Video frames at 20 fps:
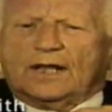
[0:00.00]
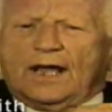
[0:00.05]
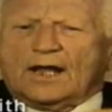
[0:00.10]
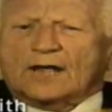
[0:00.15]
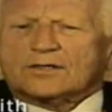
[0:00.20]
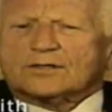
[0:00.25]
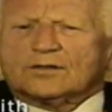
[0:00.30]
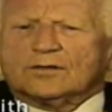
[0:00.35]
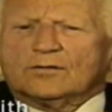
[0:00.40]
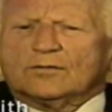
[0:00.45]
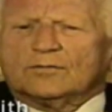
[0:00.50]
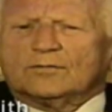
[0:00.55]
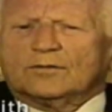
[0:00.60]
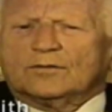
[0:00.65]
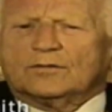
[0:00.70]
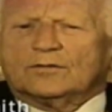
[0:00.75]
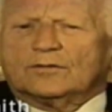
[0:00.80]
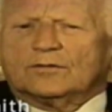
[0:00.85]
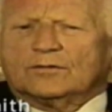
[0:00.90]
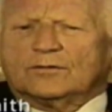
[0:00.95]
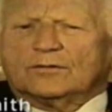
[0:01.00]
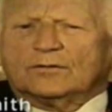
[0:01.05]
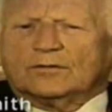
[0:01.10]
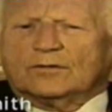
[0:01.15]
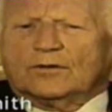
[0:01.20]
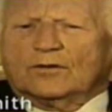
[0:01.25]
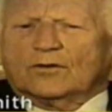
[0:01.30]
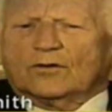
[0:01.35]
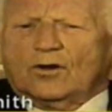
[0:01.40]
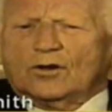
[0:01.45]
the actual
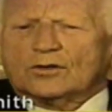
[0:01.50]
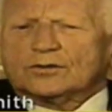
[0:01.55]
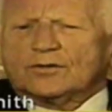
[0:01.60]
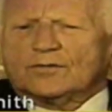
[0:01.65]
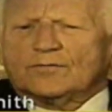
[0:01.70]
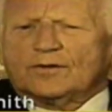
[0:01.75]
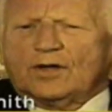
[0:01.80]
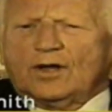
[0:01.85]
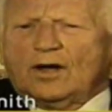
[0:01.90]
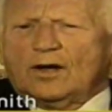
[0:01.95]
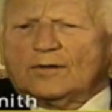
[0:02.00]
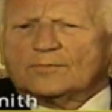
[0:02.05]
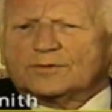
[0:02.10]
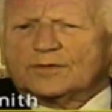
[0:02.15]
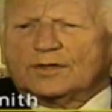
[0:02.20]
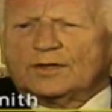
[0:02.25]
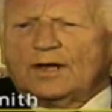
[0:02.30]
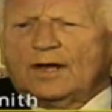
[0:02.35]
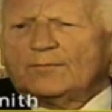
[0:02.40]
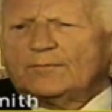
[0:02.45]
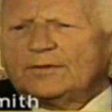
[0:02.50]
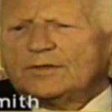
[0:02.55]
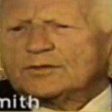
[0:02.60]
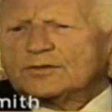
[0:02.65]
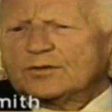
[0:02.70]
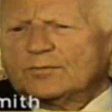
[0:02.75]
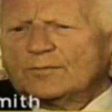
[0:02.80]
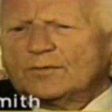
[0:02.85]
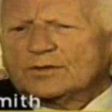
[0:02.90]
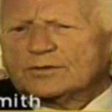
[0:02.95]
loss of the arms did
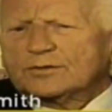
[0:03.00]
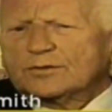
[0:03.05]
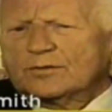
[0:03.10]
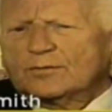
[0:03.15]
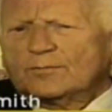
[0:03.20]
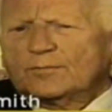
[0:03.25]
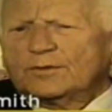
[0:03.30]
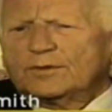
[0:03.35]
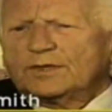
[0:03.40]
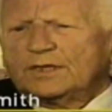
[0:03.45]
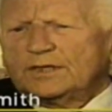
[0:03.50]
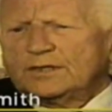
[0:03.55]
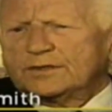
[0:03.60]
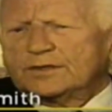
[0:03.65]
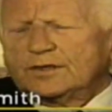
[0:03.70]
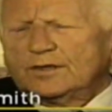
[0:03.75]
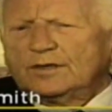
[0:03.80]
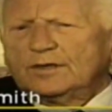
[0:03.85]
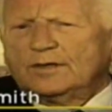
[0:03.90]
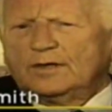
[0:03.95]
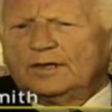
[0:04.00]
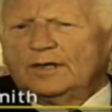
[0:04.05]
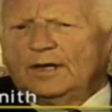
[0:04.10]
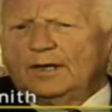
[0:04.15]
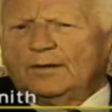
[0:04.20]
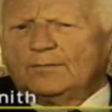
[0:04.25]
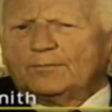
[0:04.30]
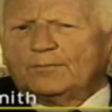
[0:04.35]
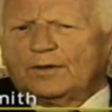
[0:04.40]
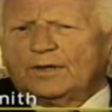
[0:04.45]
not mean so much to the Batista,
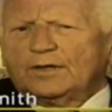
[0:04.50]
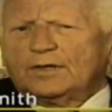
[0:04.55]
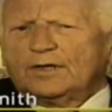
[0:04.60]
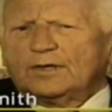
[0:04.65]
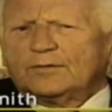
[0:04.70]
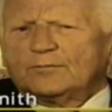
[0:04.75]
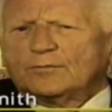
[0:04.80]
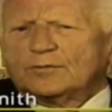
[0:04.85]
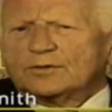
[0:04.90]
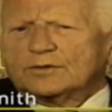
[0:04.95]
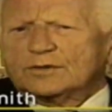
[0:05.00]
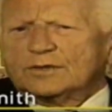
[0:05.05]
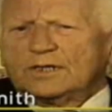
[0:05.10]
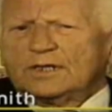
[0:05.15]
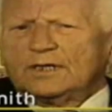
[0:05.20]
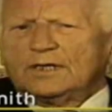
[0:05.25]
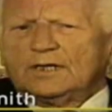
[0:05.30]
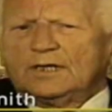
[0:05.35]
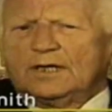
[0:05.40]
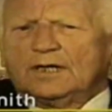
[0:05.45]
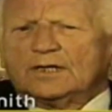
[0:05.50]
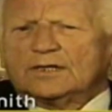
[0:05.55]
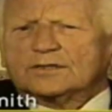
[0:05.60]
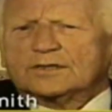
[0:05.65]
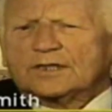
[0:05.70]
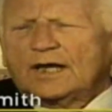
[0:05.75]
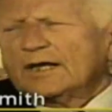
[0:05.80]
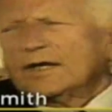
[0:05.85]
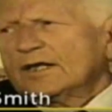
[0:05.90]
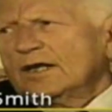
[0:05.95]
but it was the
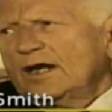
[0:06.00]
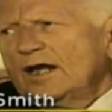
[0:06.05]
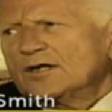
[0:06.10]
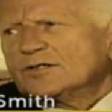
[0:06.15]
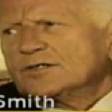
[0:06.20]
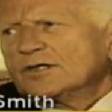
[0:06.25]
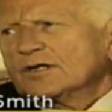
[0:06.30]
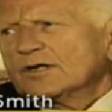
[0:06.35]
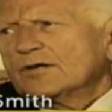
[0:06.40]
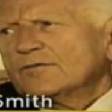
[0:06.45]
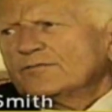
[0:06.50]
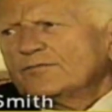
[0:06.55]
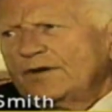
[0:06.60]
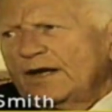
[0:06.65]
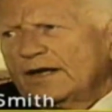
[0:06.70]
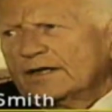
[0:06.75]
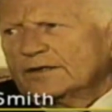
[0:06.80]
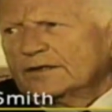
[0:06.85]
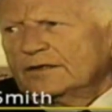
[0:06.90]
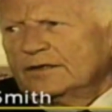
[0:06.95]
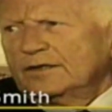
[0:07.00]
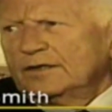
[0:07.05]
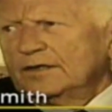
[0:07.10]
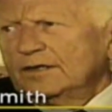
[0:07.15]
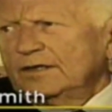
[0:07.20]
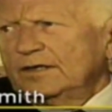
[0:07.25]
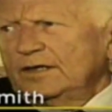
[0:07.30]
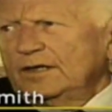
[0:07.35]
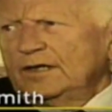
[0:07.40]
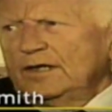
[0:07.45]
psychological
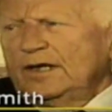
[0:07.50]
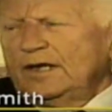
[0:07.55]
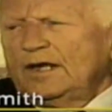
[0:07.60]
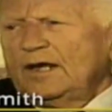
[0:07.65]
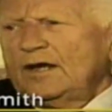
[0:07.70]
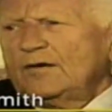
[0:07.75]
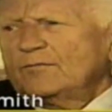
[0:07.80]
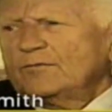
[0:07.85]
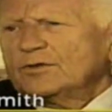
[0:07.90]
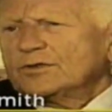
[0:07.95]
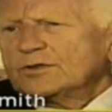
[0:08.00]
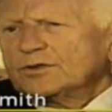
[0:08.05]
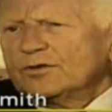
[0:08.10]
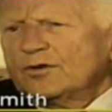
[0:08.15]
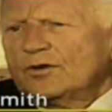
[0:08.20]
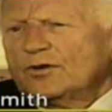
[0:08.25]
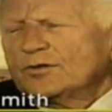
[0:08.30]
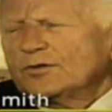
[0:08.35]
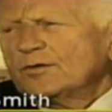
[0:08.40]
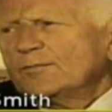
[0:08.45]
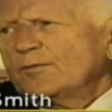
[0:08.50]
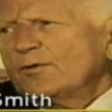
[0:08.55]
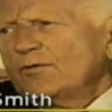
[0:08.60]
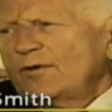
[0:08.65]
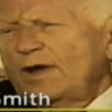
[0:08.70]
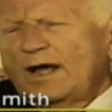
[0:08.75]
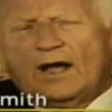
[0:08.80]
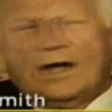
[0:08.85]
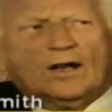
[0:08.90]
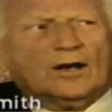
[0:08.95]
effect which had hurt
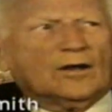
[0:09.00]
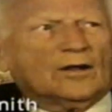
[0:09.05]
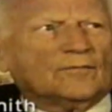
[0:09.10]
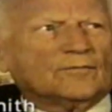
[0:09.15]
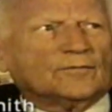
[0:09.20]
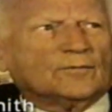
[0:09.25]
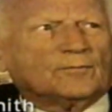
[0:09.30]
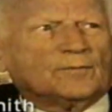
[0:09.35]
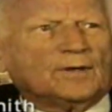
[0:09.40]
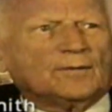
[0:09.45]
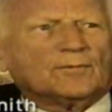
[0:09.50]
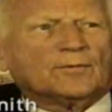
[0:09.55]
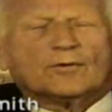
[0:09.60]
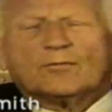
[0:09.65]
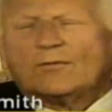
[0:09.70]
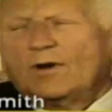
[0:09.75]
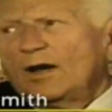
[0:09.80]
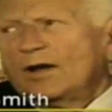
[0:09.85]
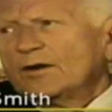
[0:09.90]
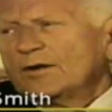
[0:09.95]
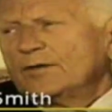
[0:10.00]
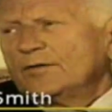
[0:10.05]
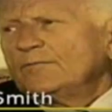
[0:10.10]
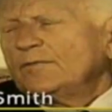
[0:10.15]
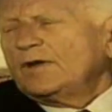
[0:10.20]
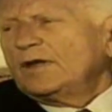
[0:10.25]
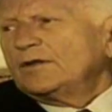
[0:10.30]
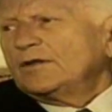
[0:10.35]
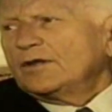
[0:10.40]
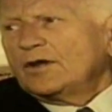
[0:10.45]
the morale of the people
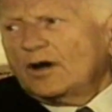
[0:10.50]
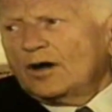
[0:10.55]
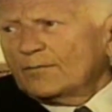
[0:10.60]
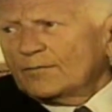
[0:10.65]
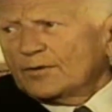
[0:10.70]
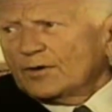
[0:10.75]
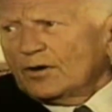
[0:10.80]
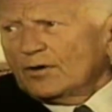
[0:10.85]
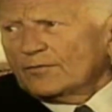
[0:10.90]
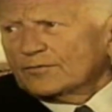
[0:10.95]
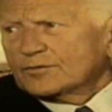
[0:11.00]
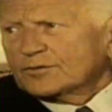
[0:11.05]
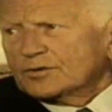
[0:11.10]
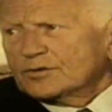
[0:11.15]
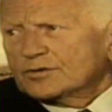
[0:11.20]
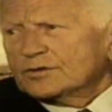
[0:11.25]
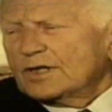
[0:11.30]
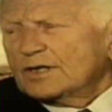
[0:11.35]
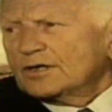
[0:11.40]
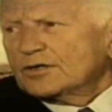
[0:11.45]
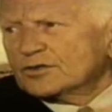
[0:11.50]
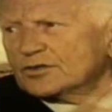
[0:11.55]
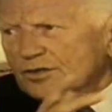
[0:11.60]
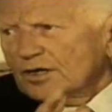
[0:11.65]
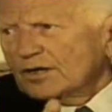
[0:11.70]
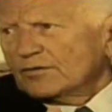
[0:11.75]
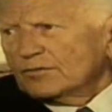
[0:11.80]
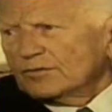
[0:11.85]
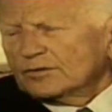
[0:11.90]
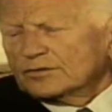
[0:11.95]
around him and the army officers and
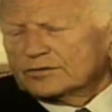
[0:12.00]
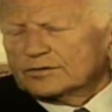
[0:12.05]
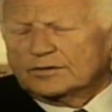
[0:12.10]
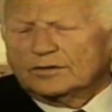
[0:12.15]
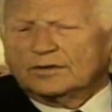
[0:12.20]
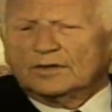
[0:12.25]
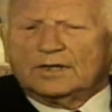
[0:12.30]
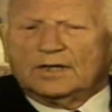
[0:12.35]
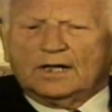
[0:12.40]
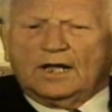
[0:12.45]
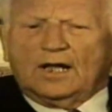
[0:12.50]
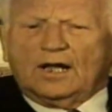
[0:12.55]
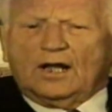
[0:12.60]
his generals.